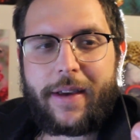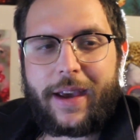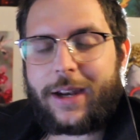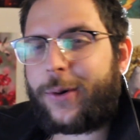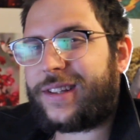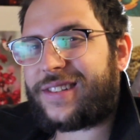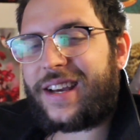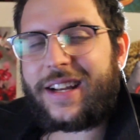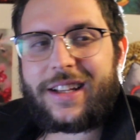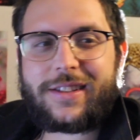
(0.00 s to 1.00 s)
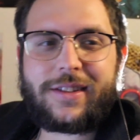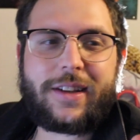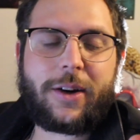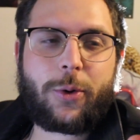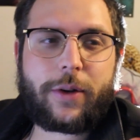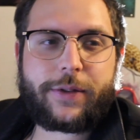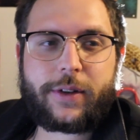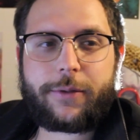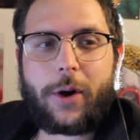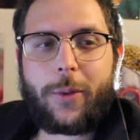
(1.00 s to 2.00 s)
Anyways, this is the
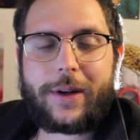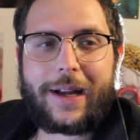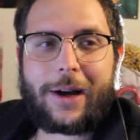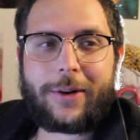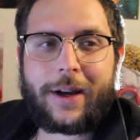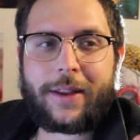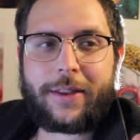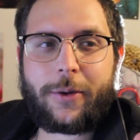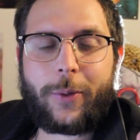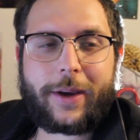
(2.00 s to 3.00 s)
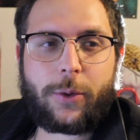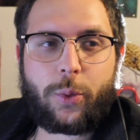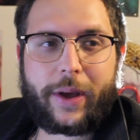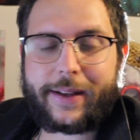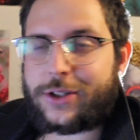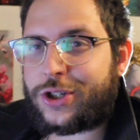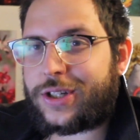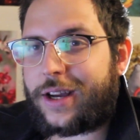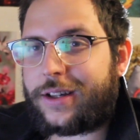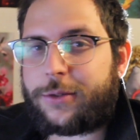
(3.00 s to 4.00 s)
equivalent of going down on the Wicked
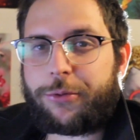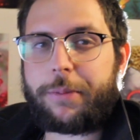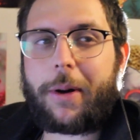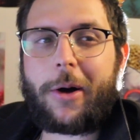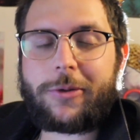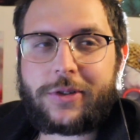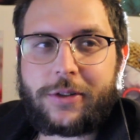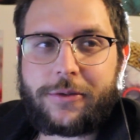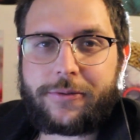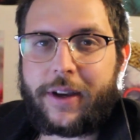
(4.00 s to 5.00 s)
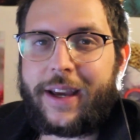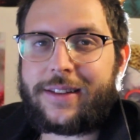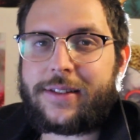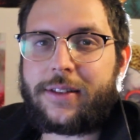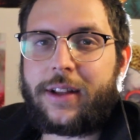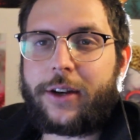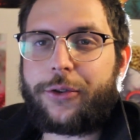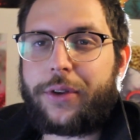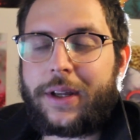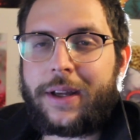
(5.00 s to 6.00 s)
Witch. Uh, it's repulsive. It's
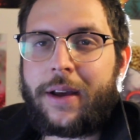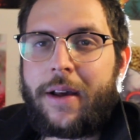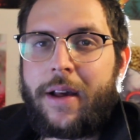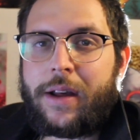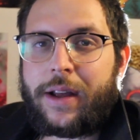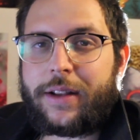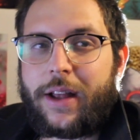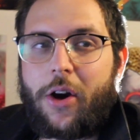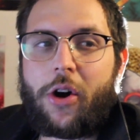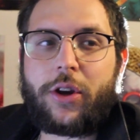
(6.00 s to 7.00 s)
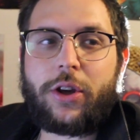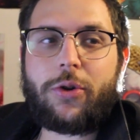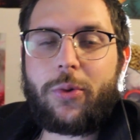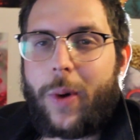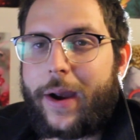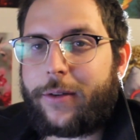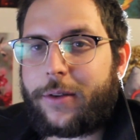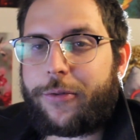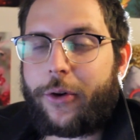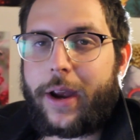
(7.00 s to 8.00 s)
literally, are you wearing
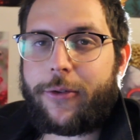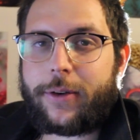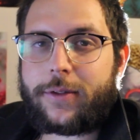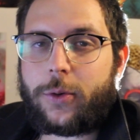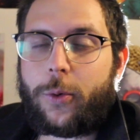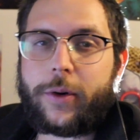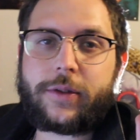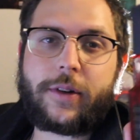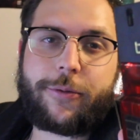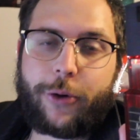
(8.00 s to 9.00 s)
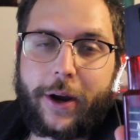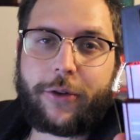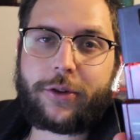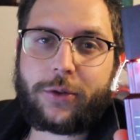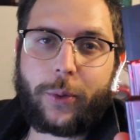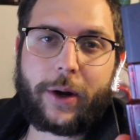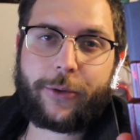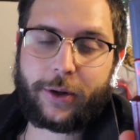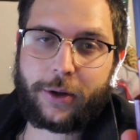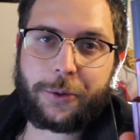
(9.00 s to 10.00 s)
the fragrance or is the fragrance
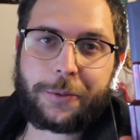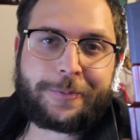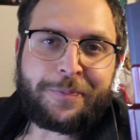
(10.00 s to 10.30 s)
wearing you?